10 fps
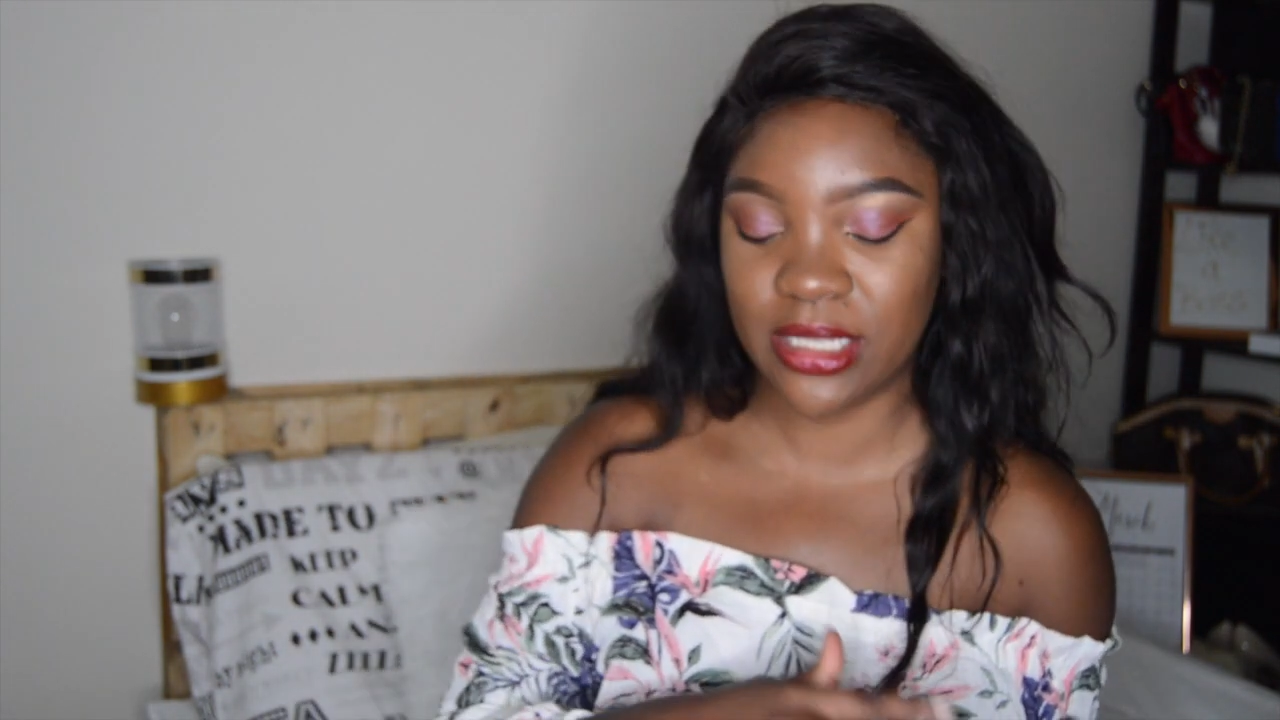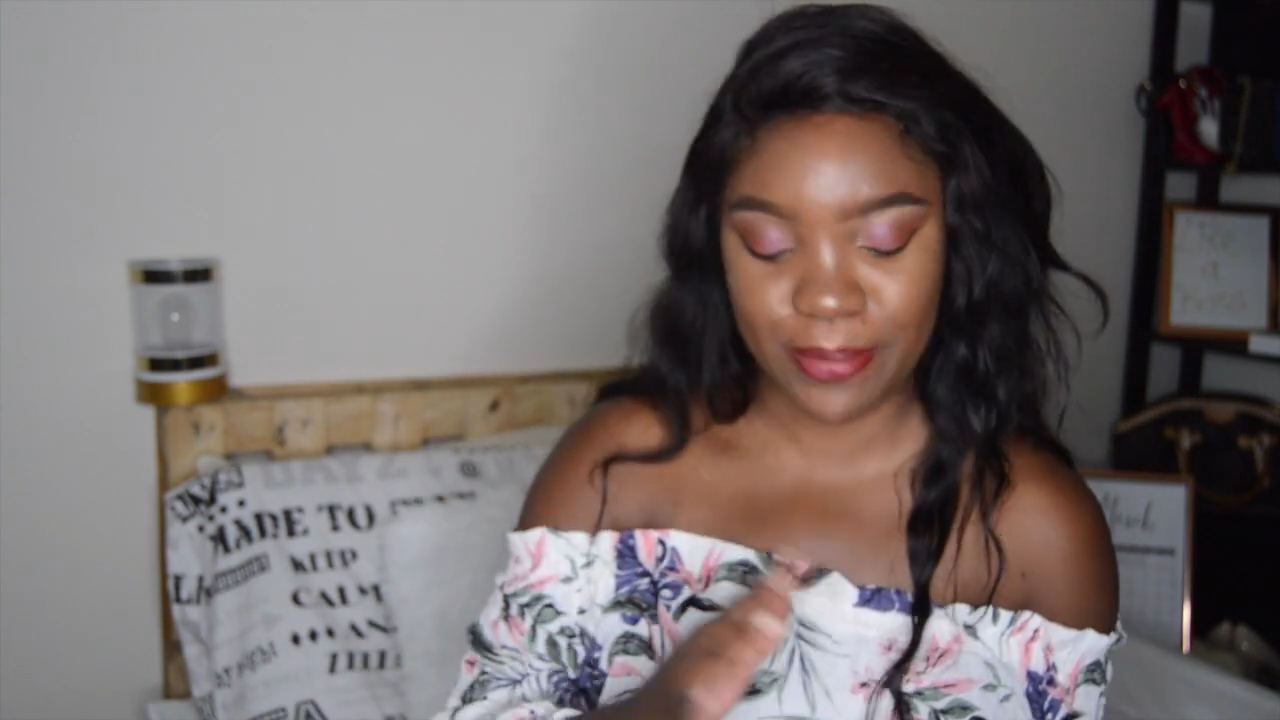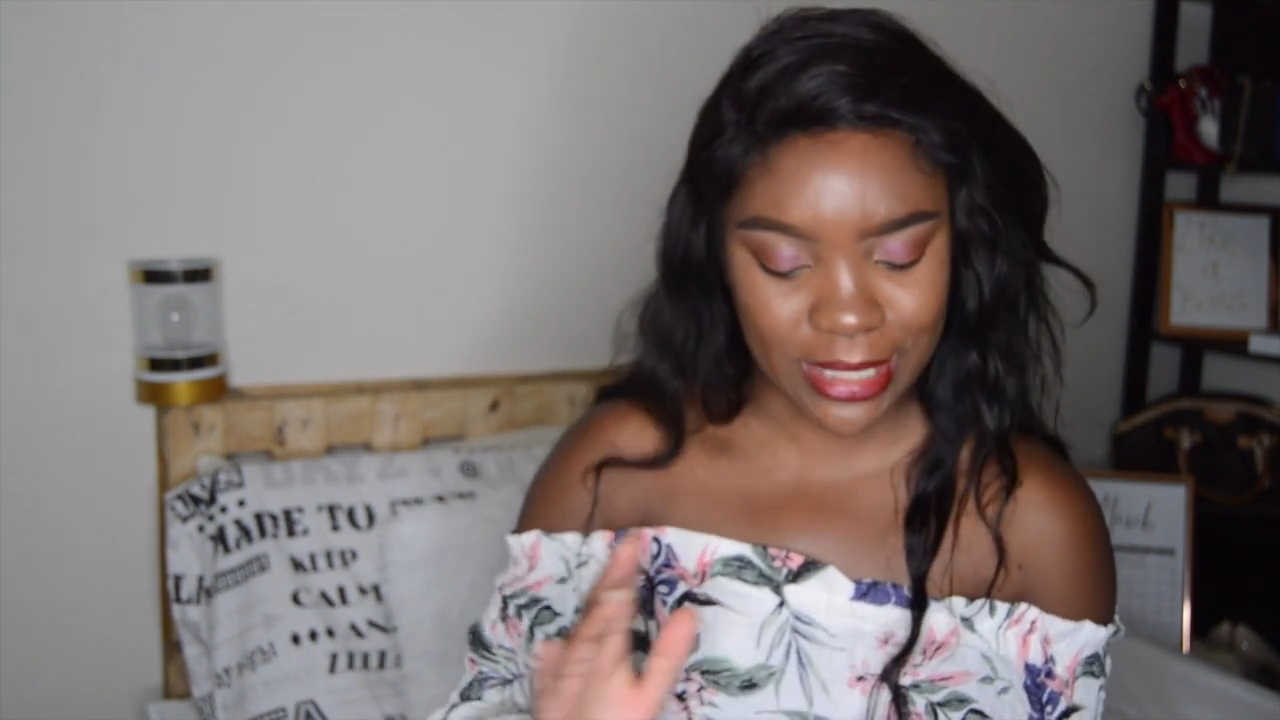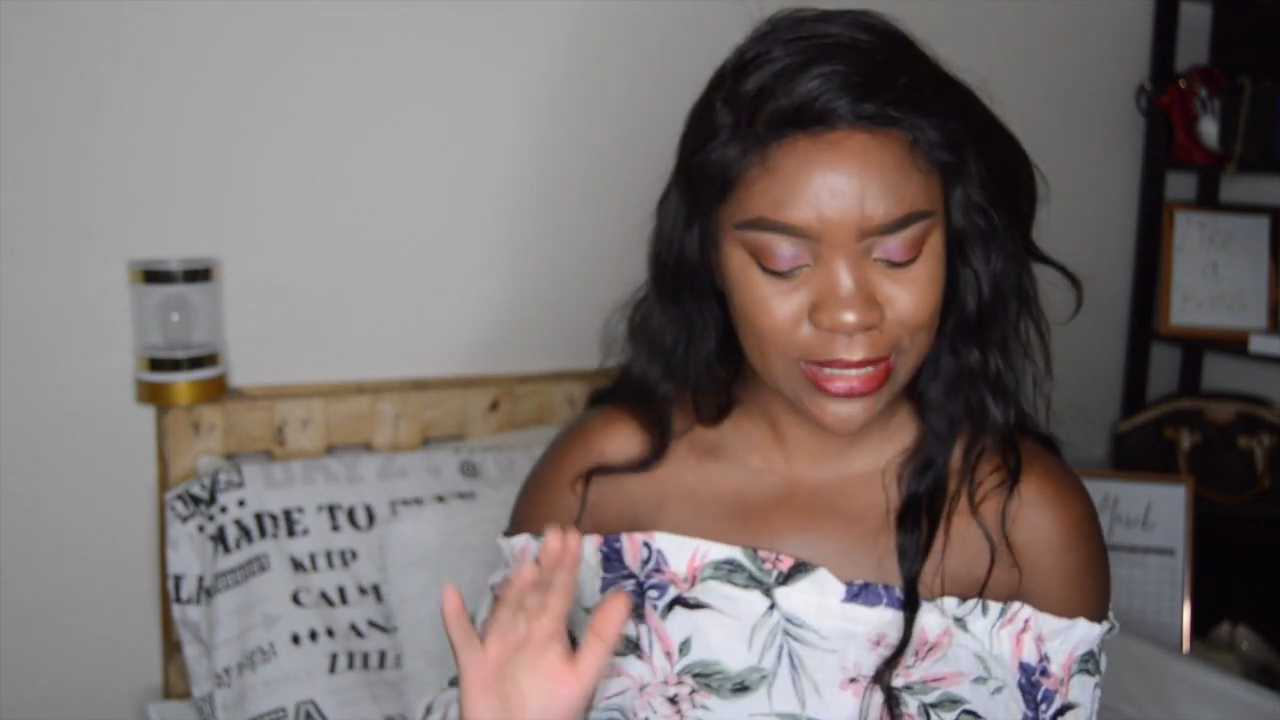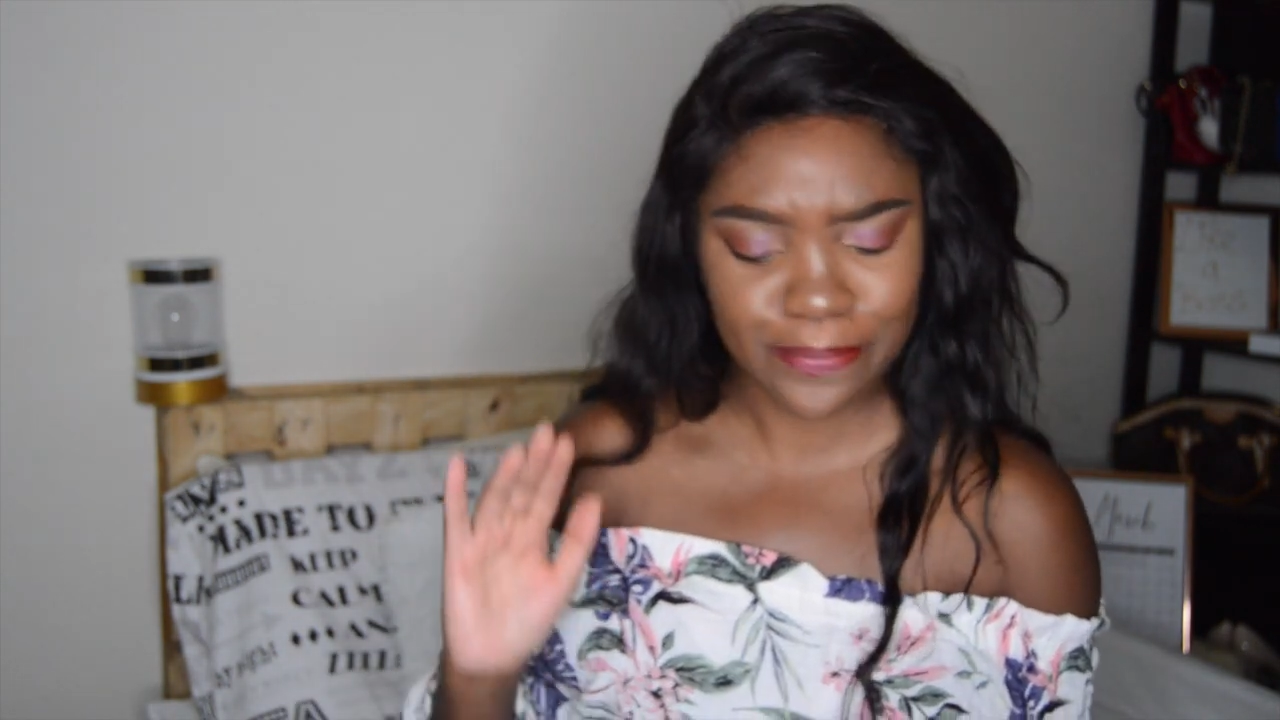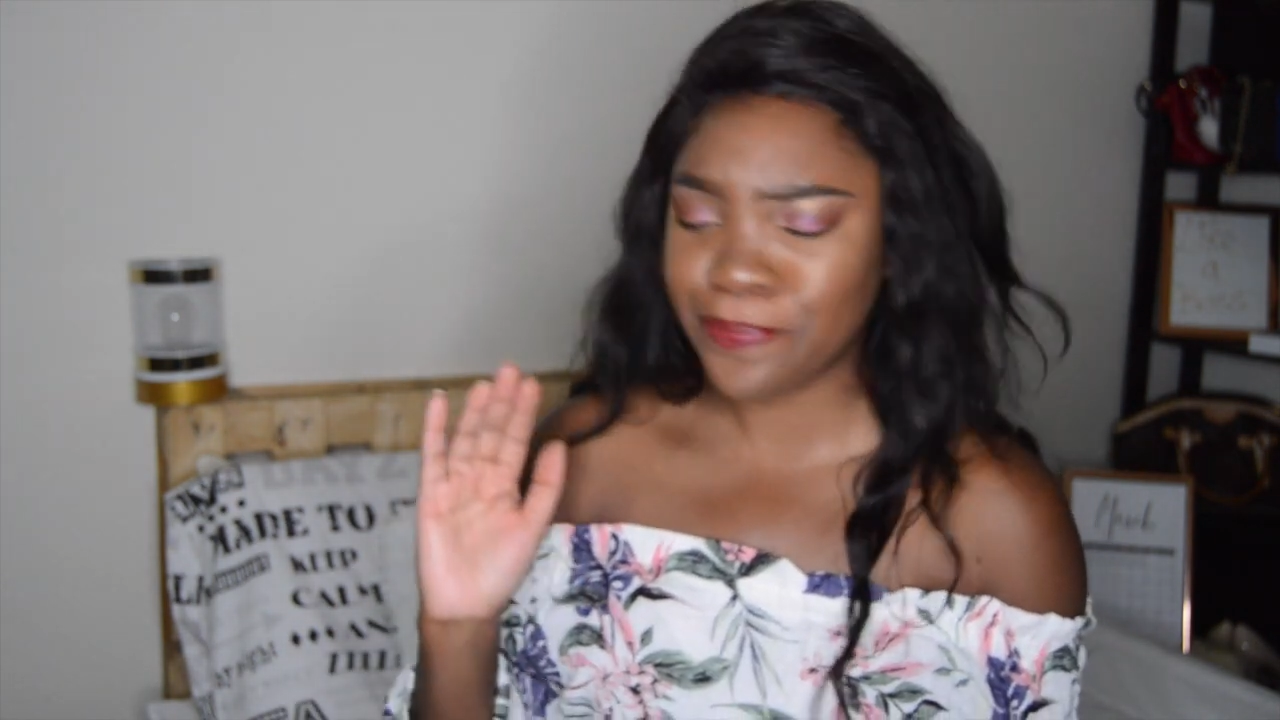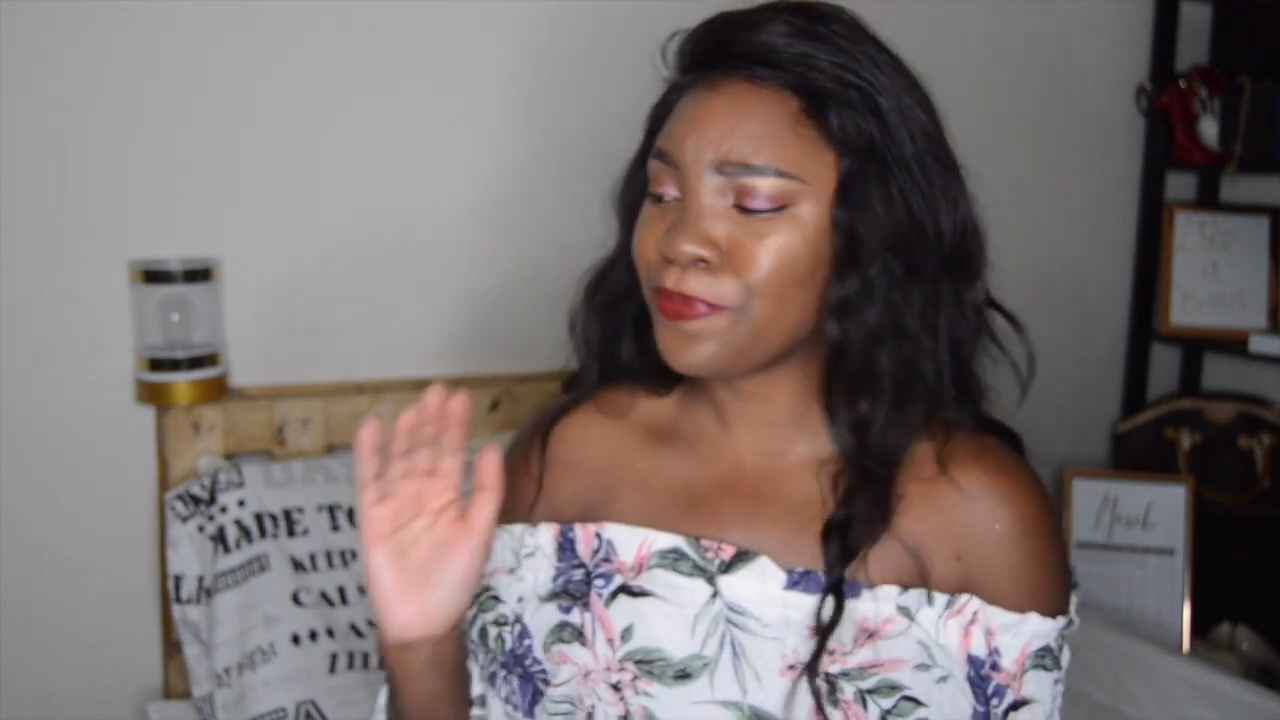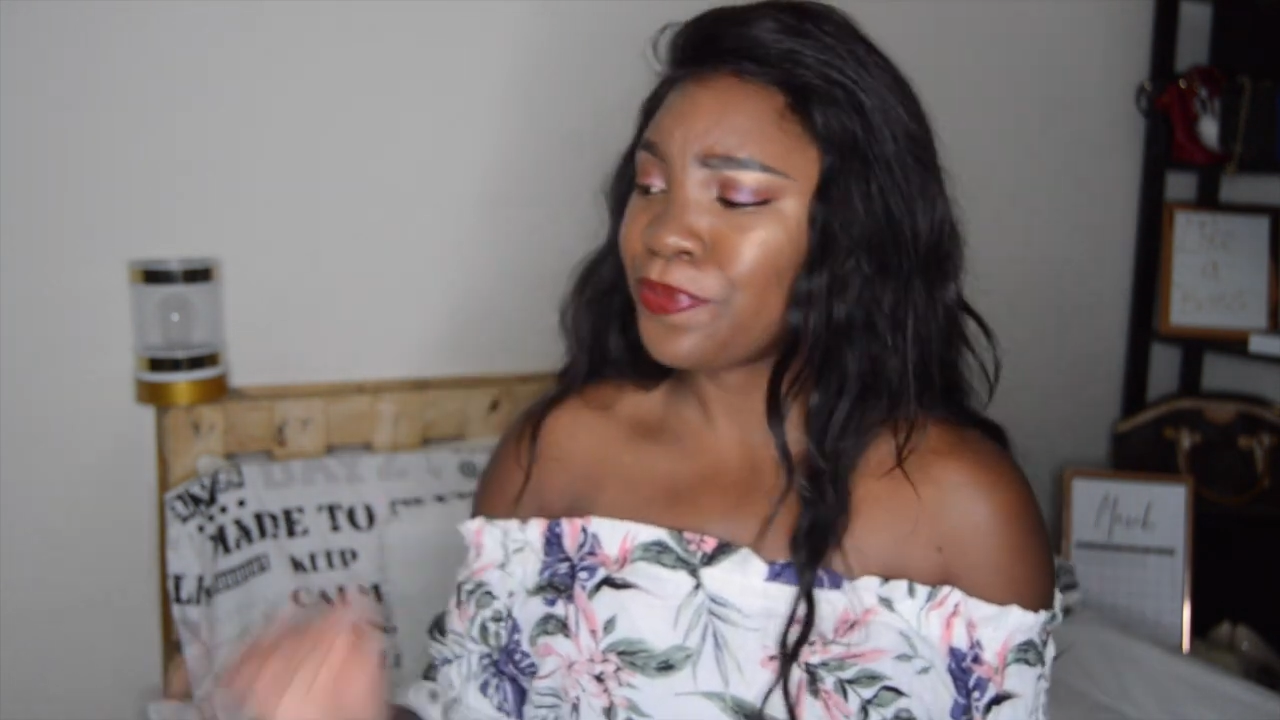space.